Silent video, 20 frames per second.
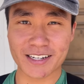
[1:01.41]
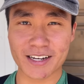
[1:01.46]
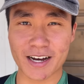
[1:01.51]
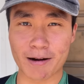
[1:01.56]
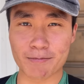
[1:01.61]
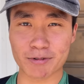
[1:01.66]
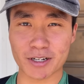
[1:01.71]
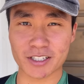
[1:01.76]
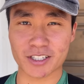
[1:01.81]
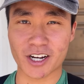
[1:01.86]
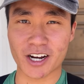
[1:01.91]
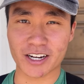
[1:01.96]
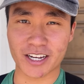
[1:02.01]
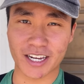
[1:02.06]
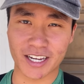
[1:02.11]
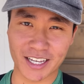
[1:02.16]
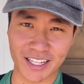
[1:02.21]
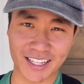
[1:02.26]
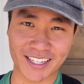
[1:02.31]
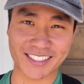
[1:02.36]
I'm done
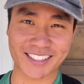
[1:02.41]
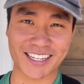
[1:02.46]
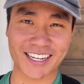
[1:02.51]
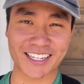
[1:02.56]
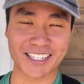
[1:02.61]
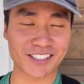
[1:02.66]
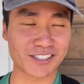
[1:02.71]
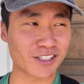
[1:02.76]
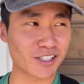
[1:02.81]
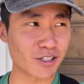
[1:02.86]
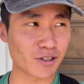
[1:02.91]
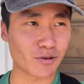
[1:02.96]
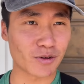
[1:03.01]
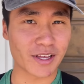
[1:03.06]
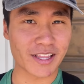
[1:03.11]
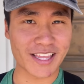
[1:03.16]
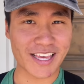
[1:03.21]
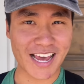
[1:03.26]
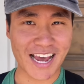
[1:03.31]
talking. Let's get into the